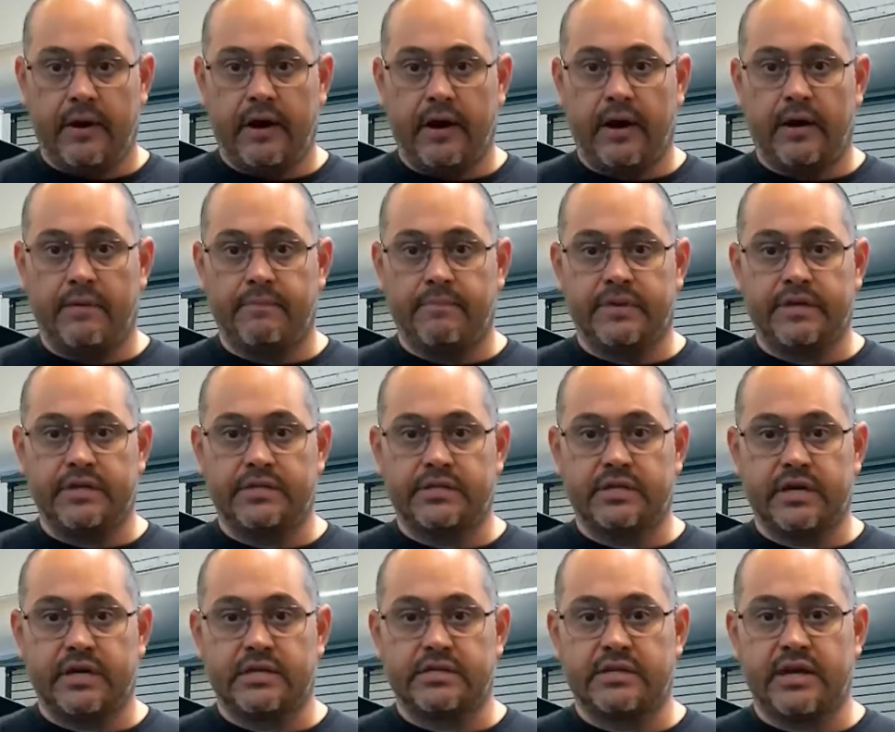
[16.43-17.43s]
Um, this
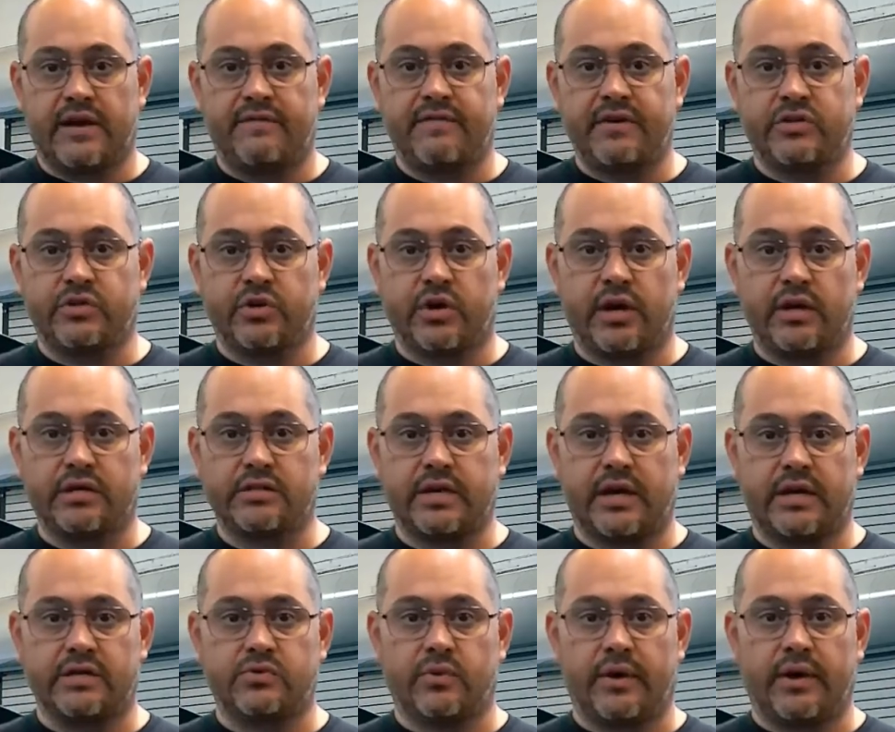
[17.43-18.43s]
does heavy trucks
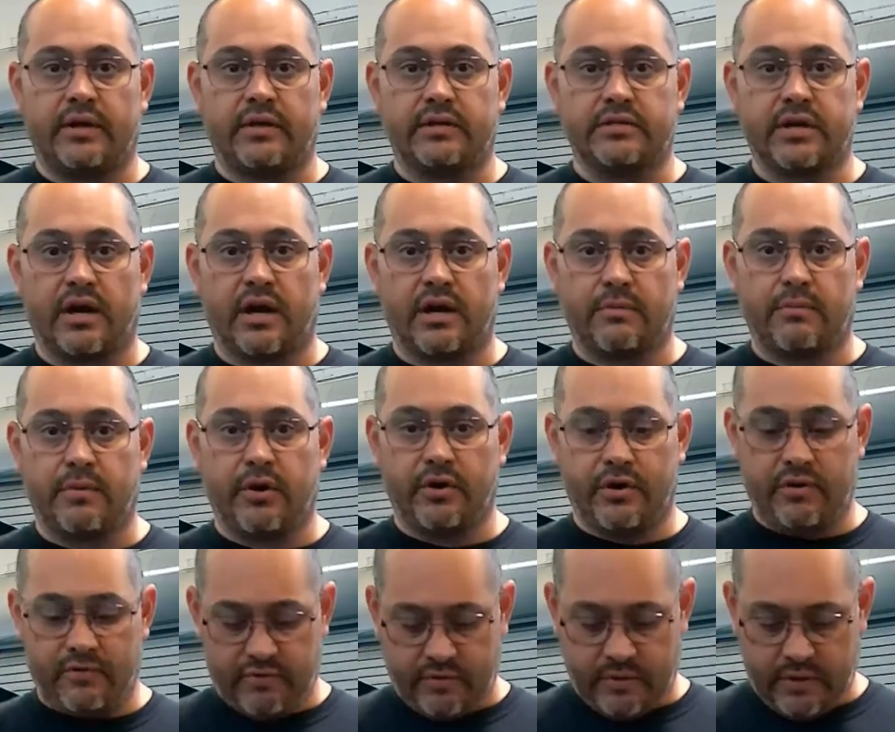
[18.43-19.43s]
as well as
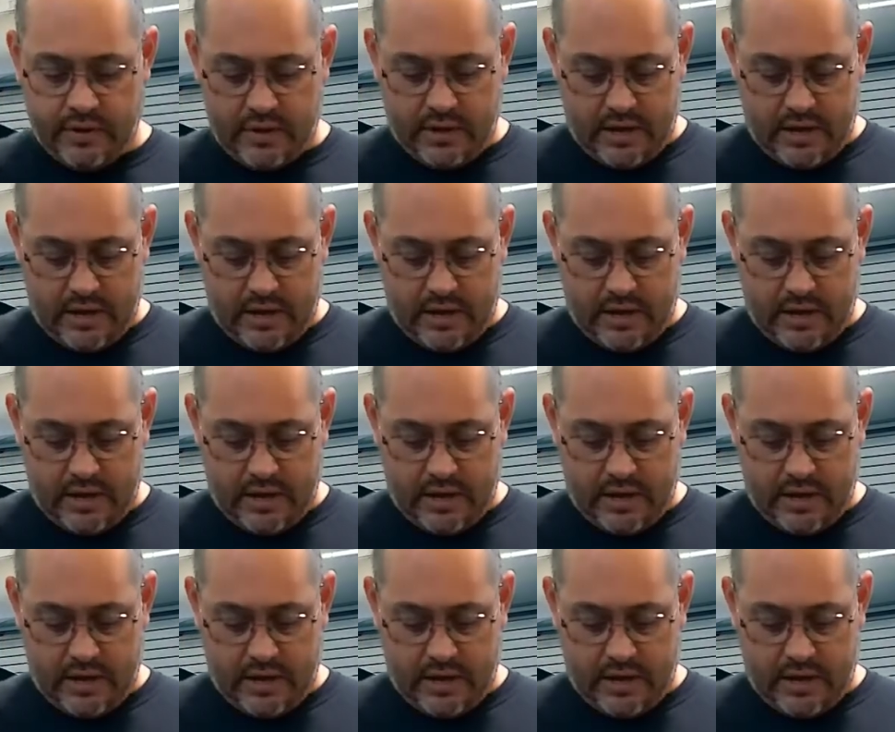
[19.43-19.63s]
automotive.